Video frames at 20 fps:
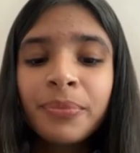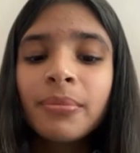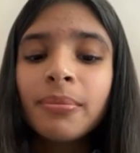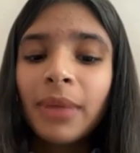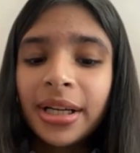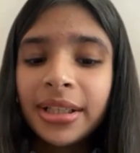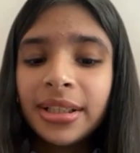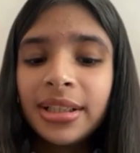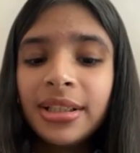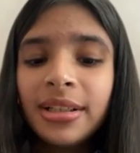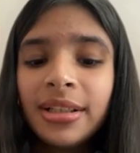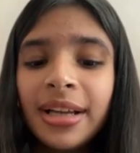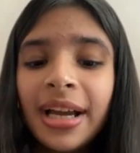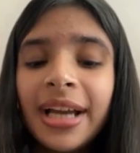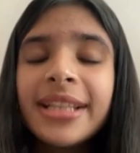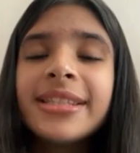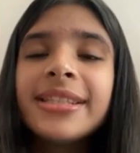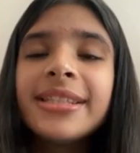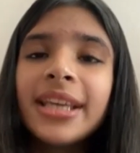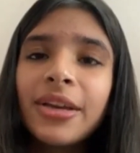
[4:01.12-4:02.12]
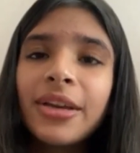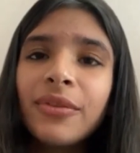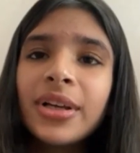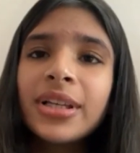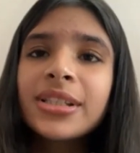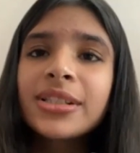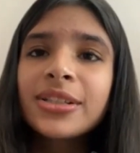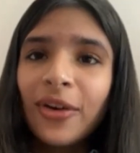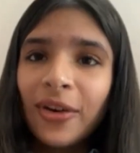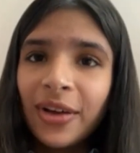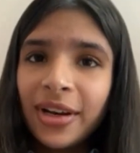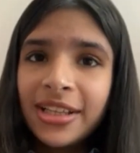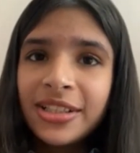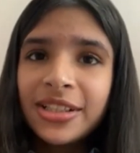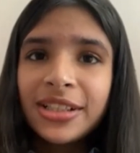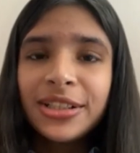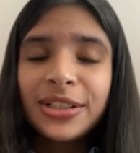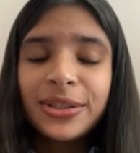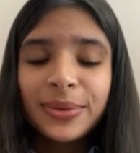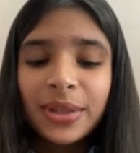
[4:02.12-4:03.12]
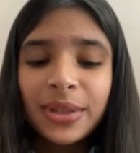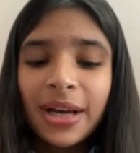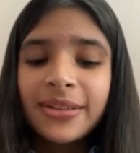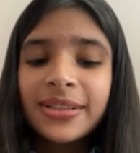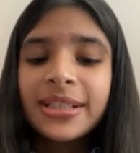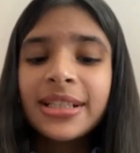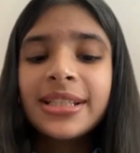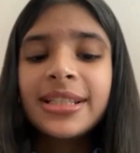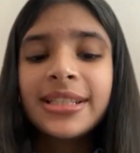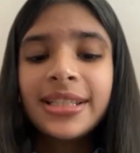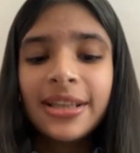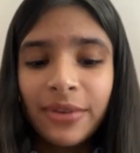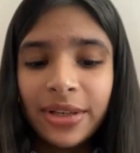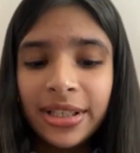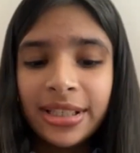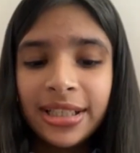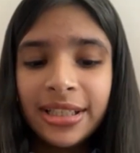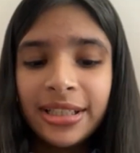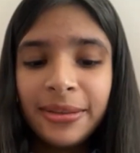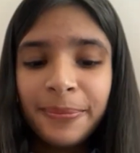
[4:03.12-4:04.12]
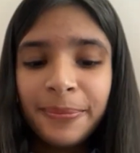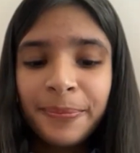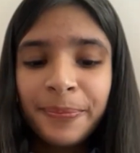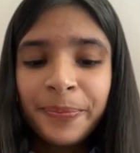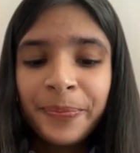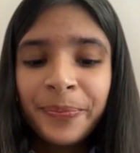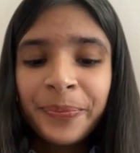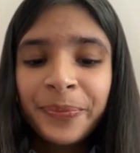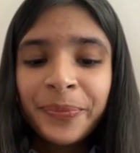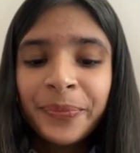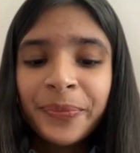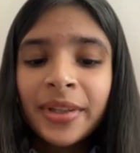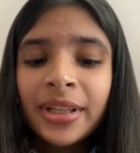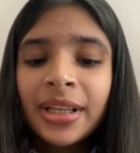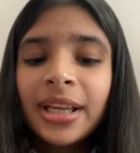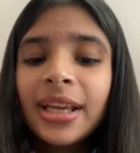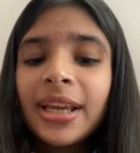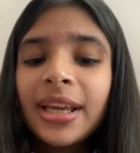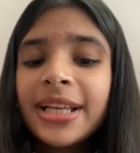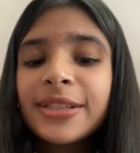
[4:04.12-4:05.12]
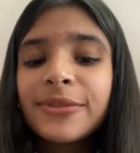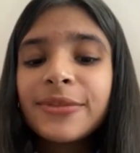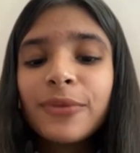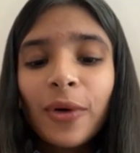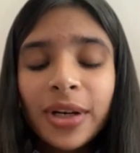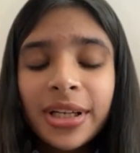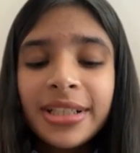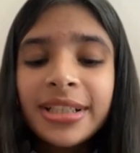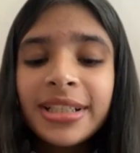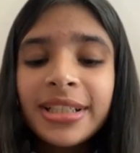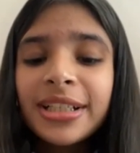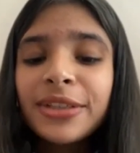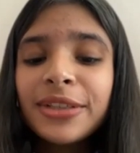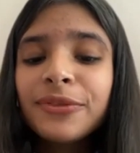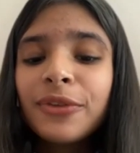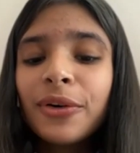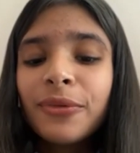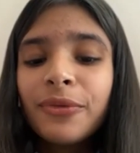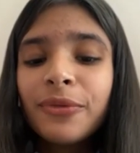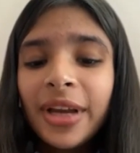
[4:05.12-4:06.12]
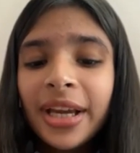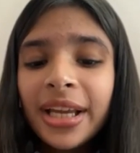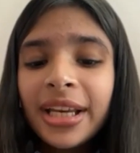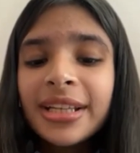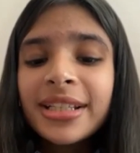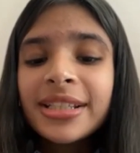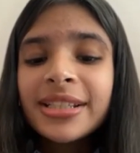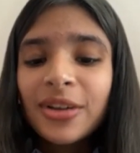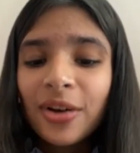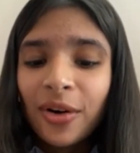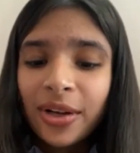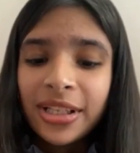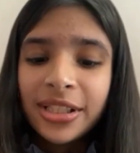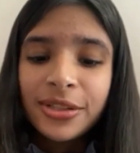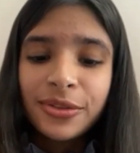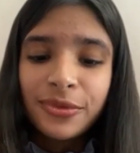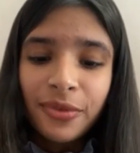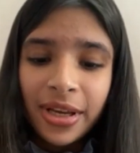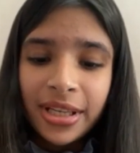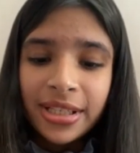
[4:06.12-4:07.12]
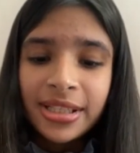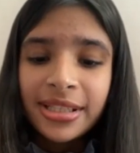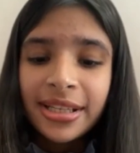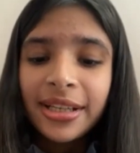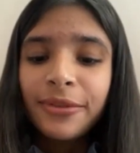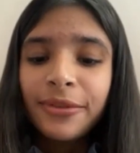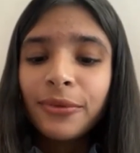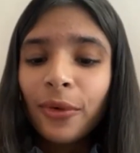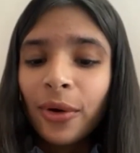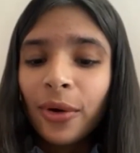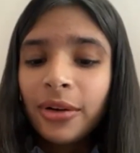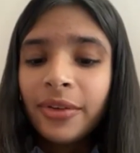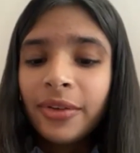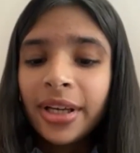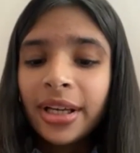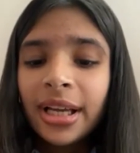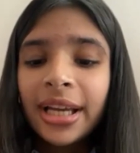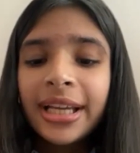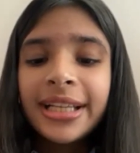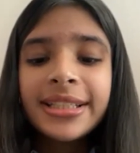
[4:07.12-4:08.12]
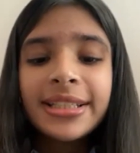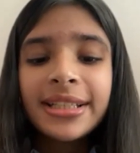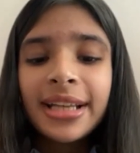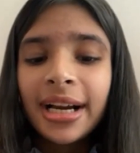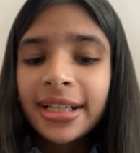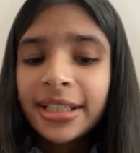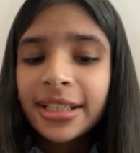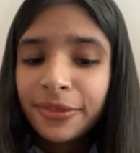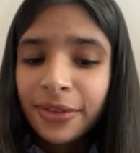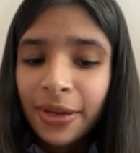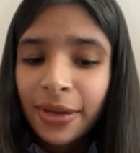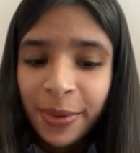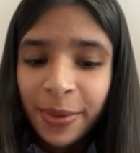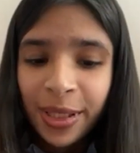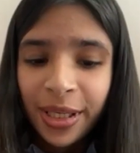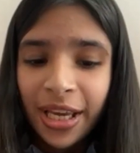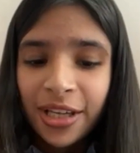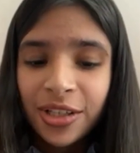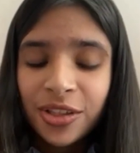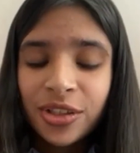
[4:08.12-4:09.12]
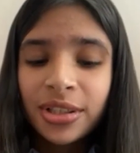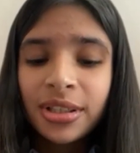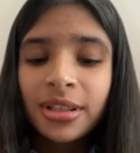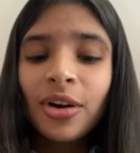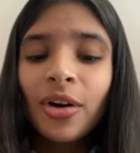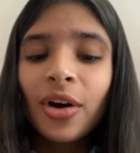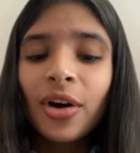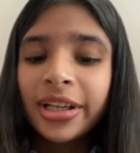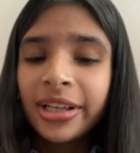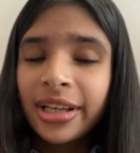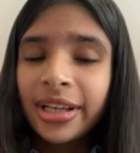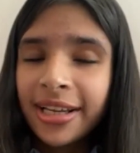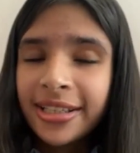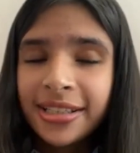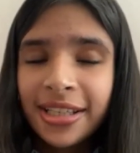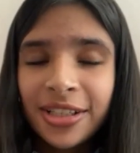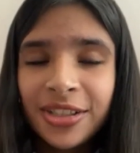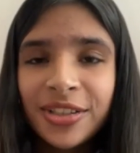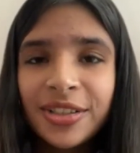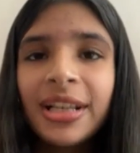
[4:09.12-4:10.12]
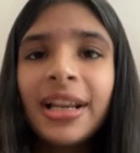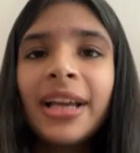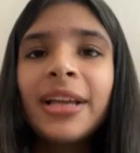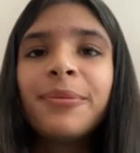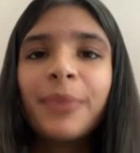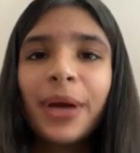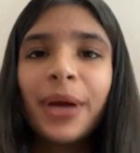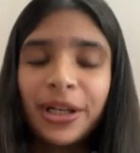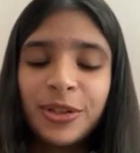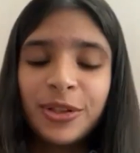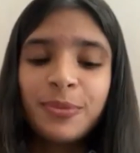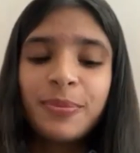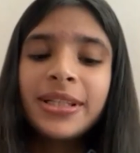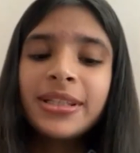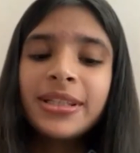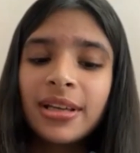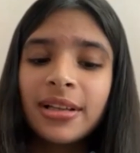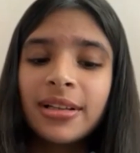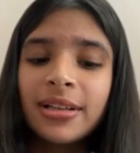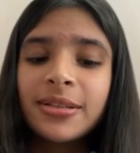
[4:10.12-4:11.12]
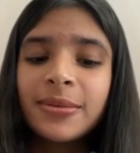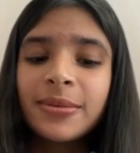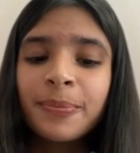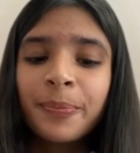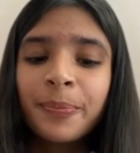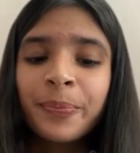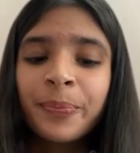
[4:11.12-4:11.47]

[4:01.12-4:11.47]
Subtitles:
Mandal at Xavier's College in 2017. He has volunteered for various college fests involving interactive communication, organizational and management skills.